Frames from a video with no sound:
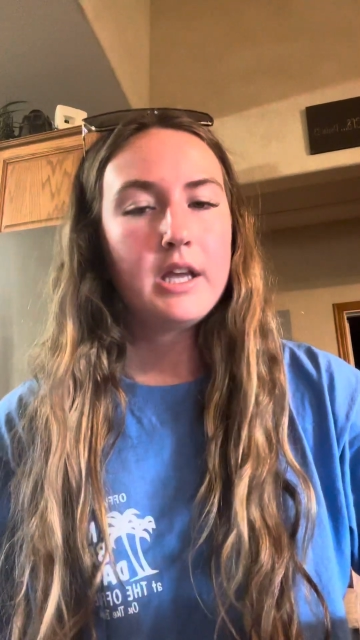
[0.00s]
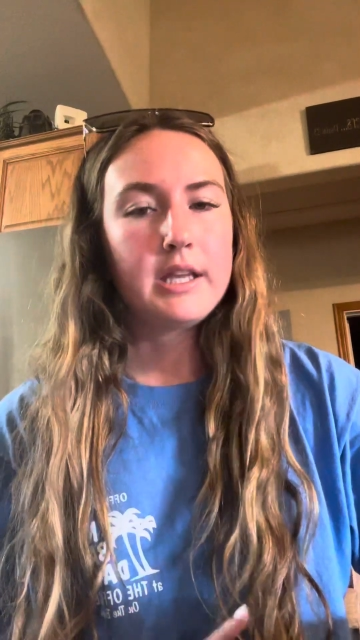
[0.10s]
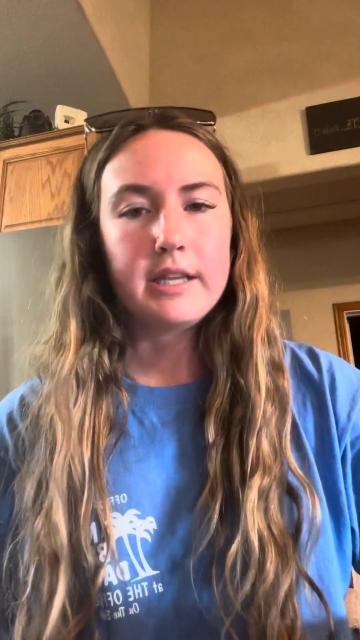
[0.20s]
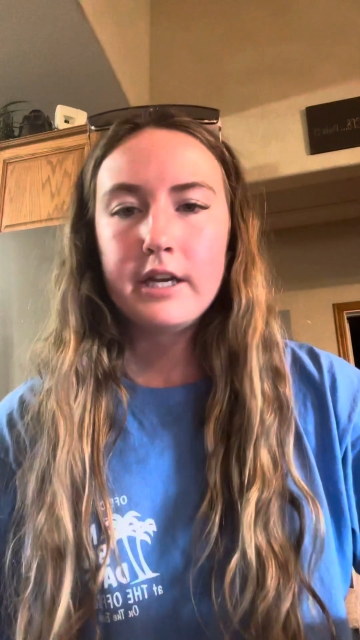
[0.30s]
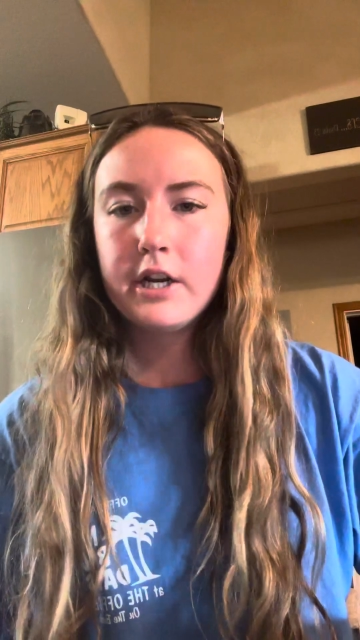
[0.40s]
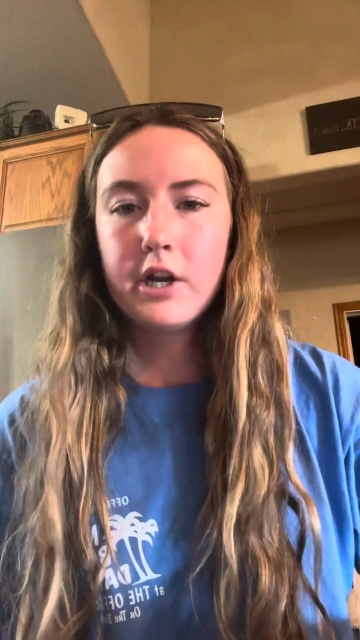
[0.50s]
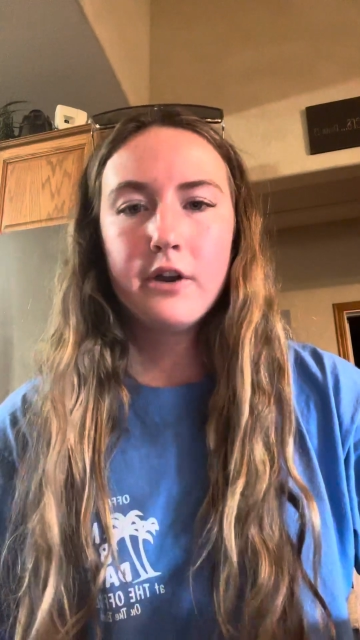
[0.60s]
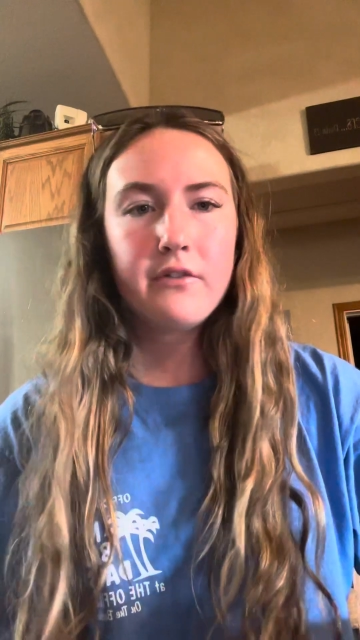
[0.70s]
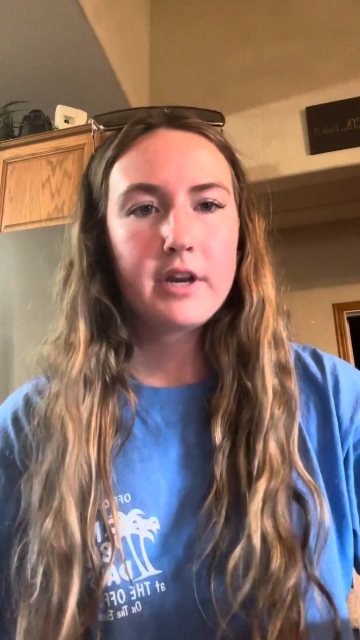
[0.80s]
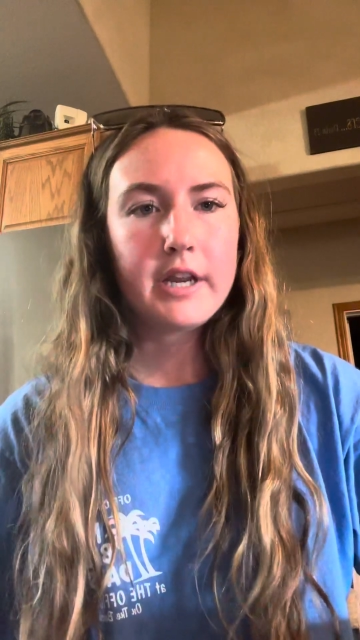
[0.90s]
Year
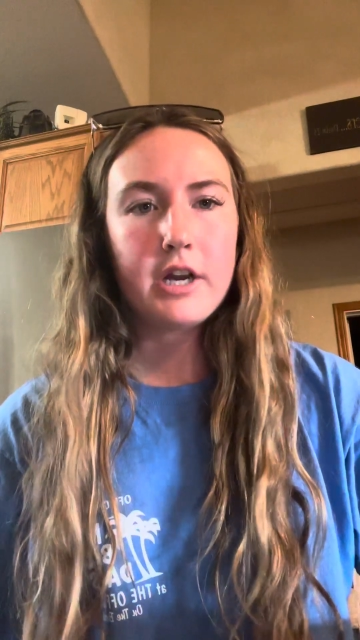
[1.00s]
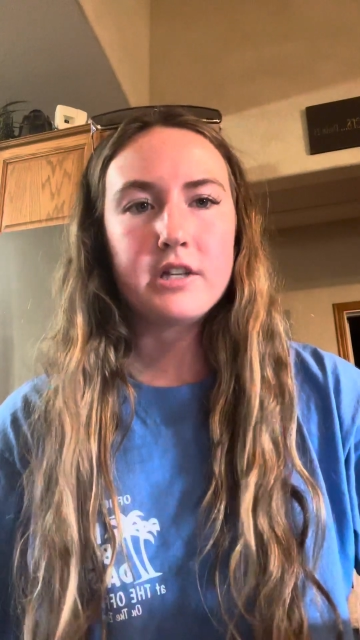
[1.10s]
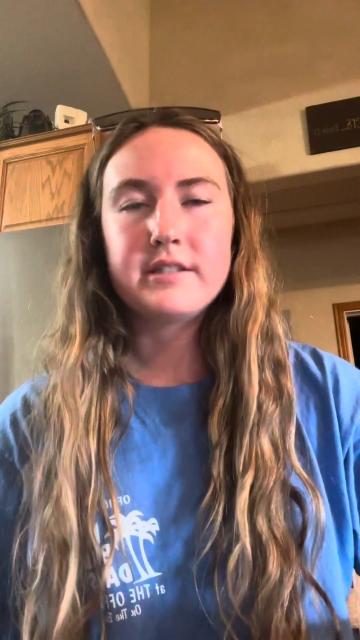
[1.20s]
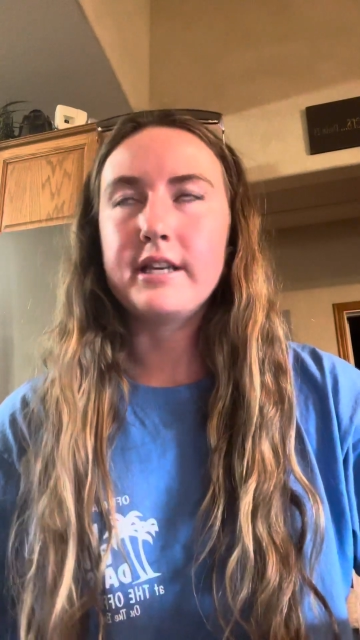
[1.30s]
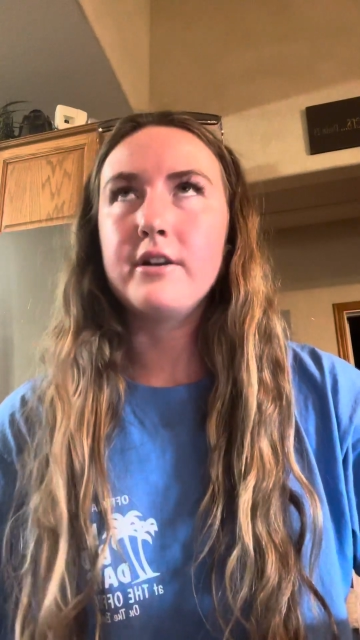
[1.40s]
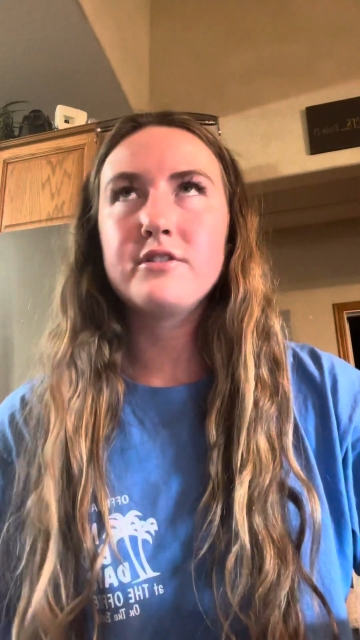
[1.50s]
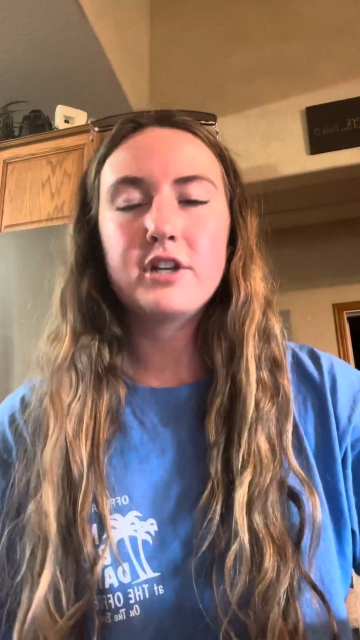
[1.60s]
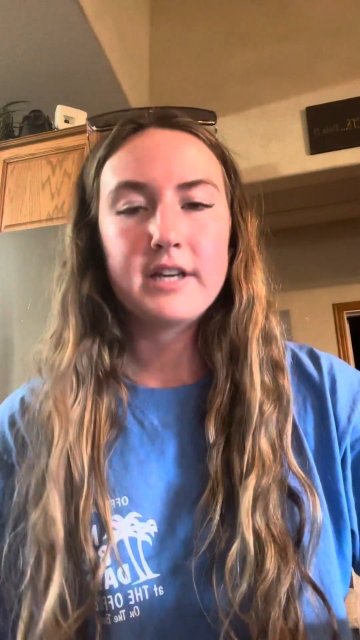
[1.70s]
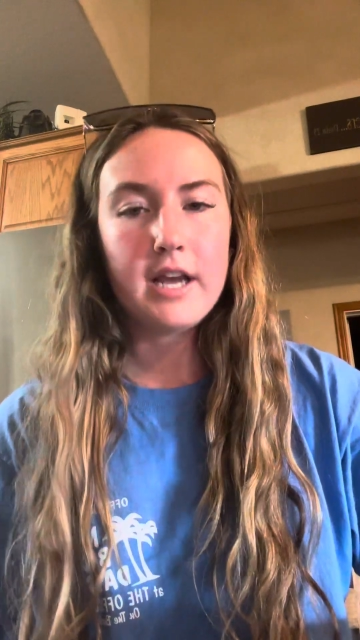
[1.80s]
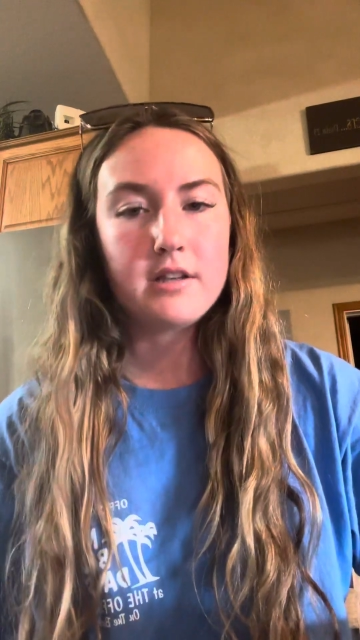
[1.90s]
over year, sales
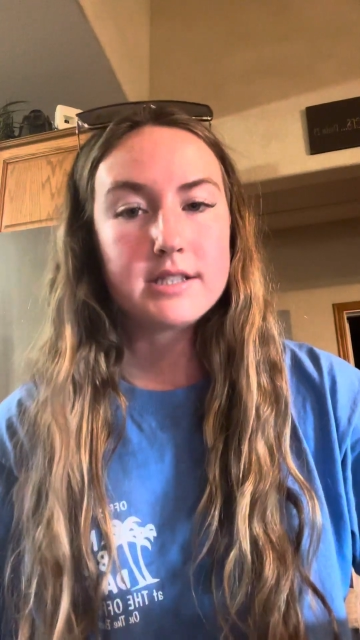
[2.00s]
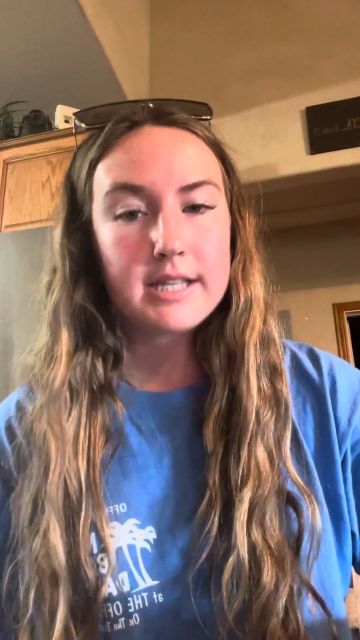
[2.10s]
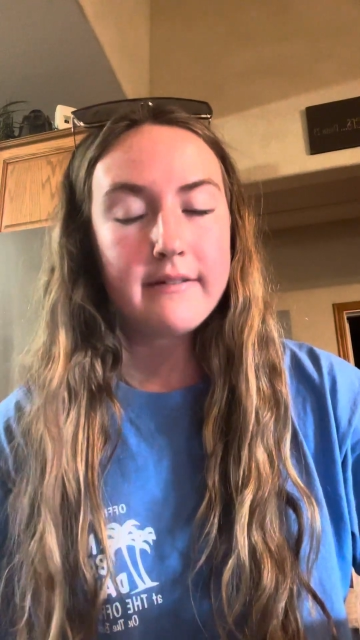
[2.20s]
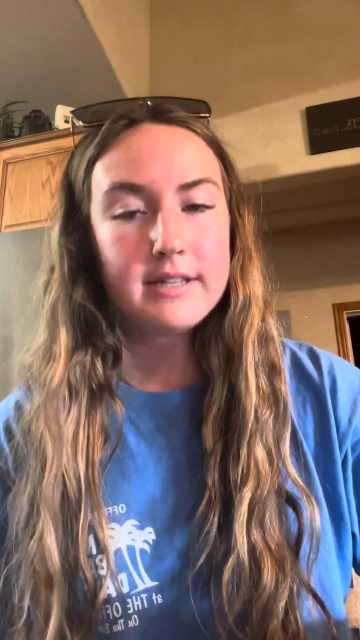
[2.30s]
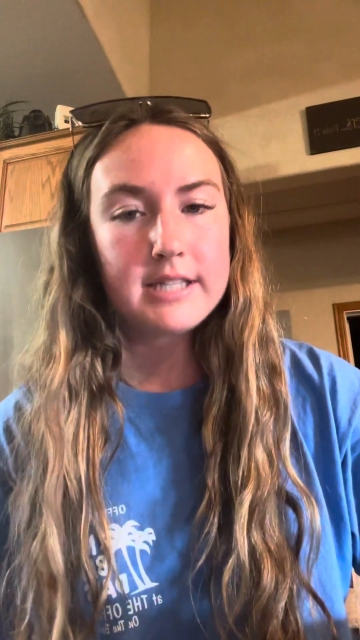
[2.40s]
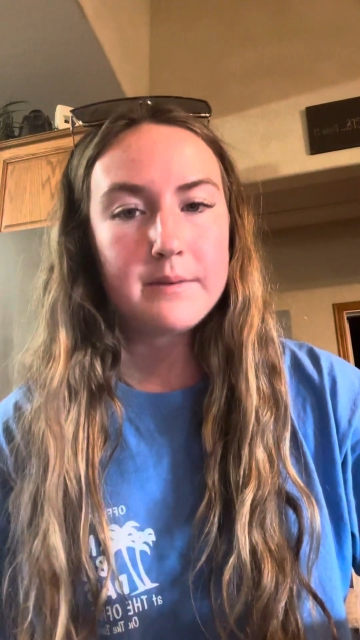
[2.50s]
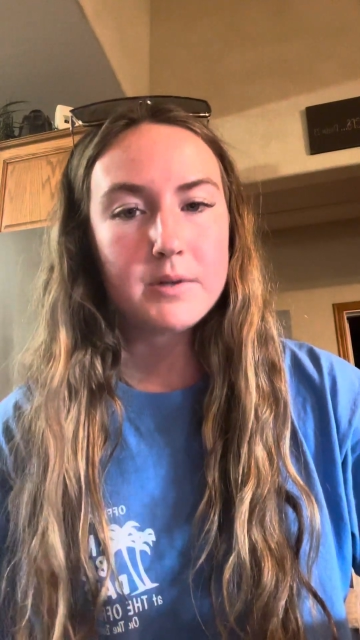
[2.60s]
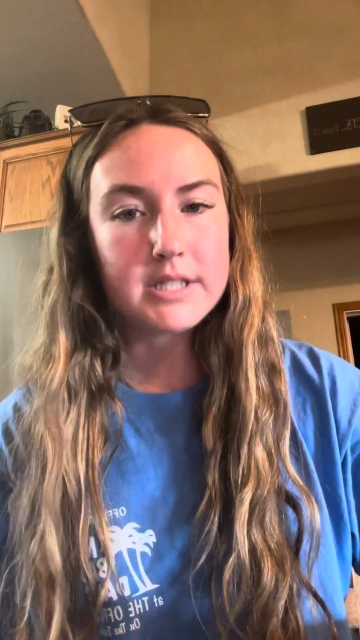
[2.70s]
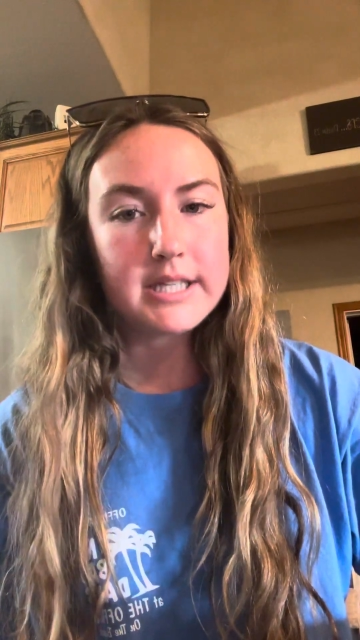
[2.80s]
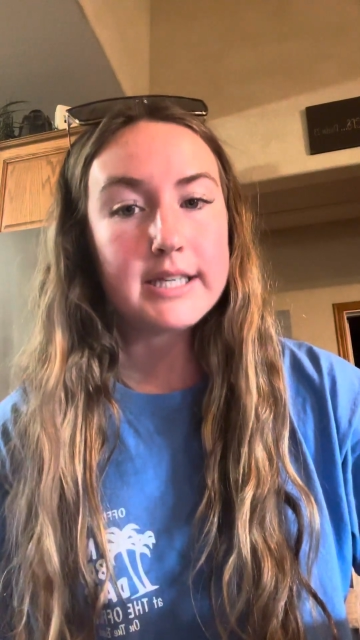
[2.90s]
are down
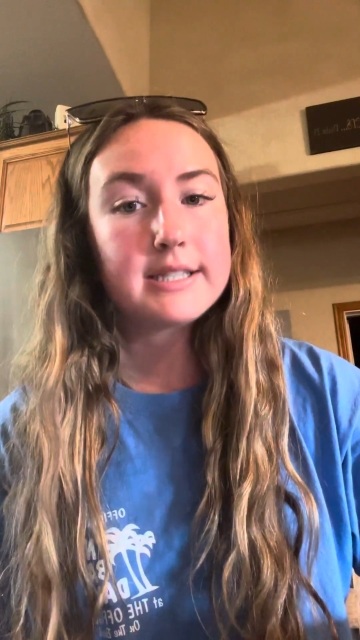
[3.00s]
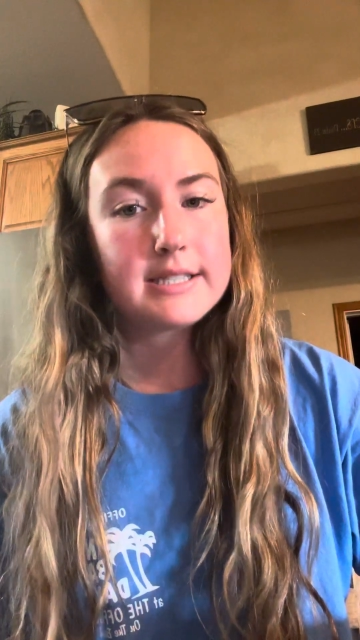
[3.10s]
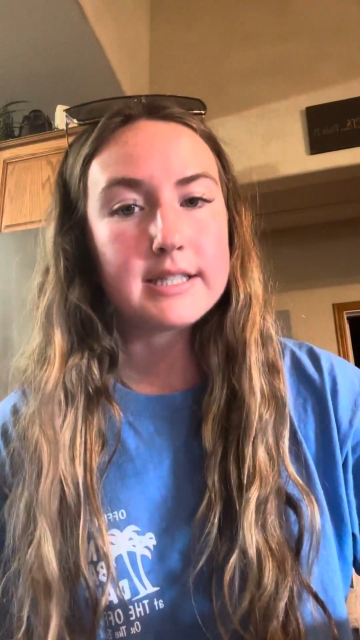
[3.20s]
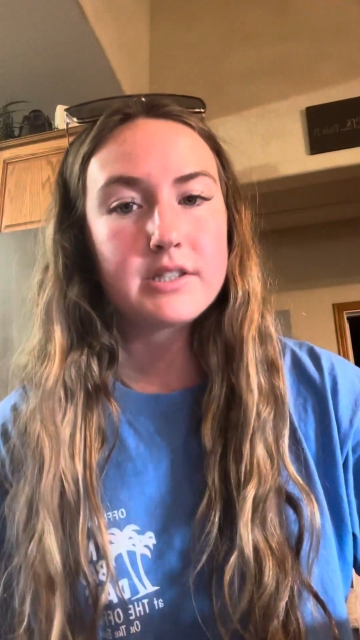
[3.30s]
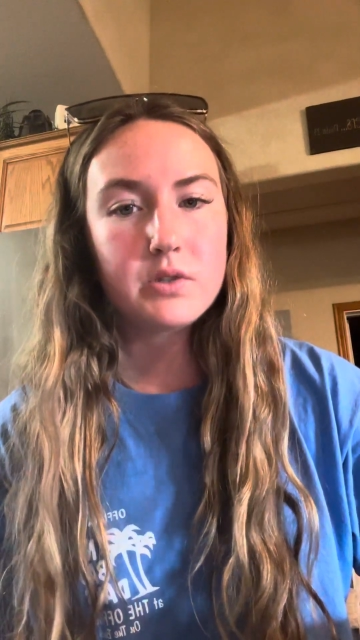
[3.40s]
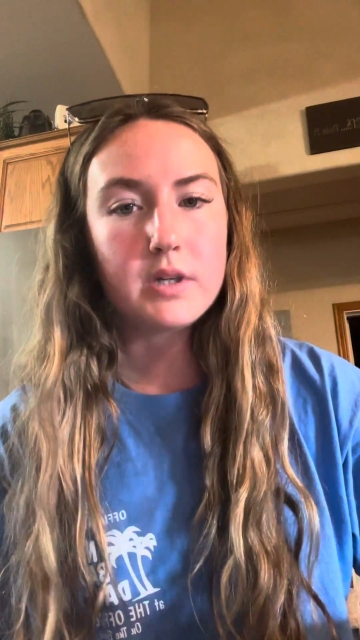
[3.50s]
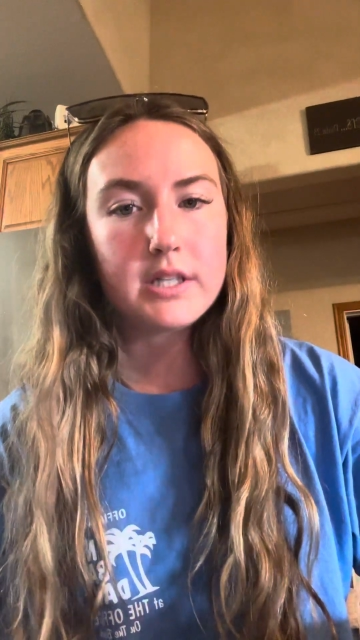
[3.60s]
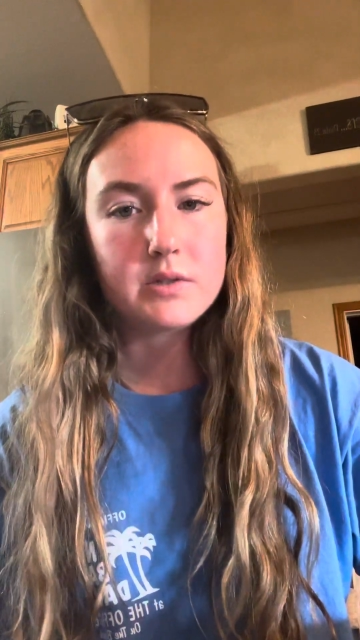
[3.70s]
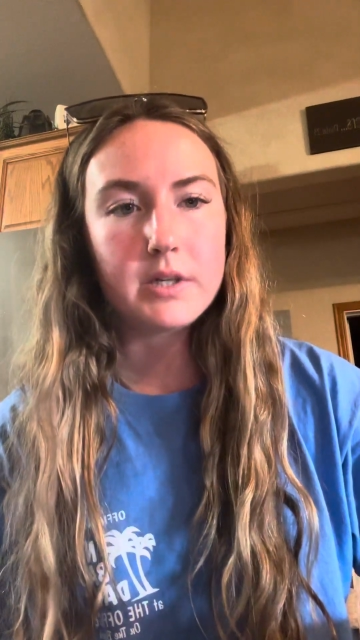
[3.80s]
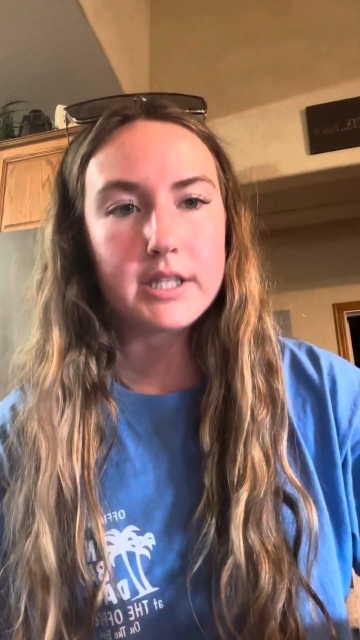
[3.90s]
17% since
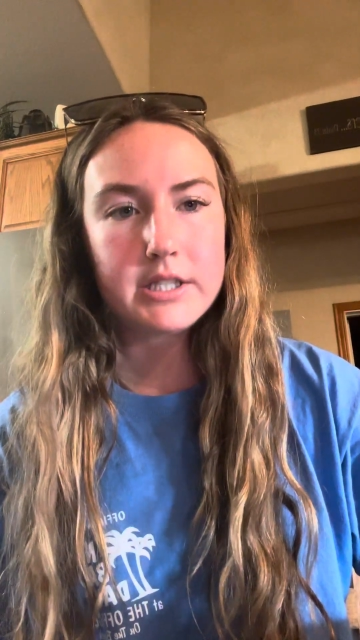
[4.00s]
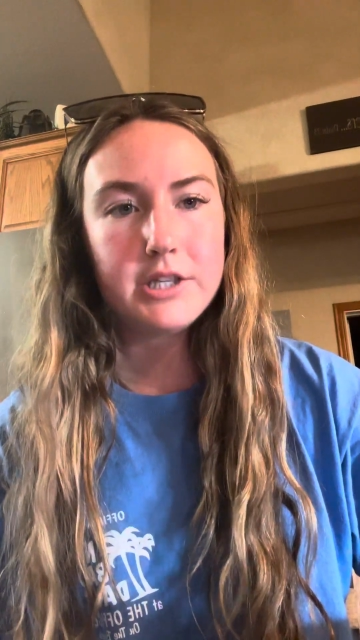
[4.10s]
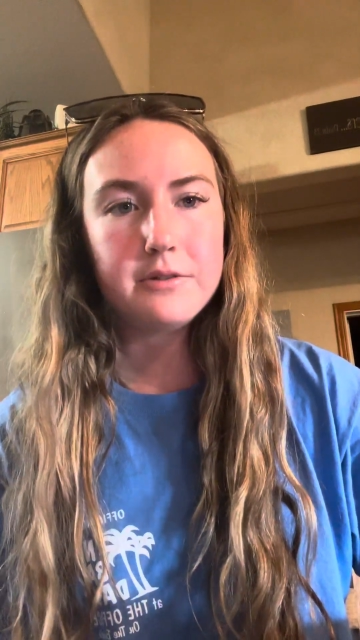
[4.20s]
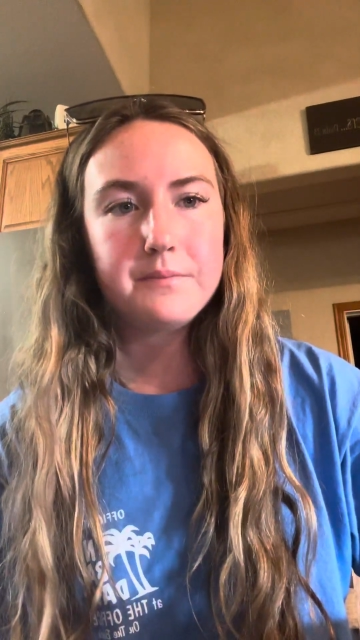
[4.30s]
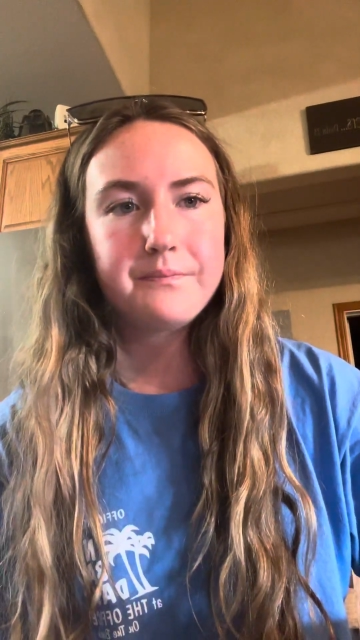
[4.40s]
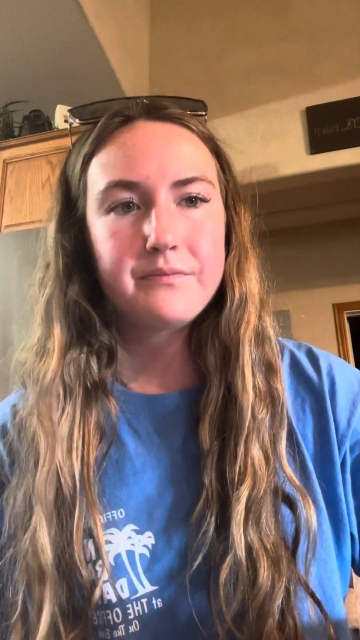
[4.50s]
2022.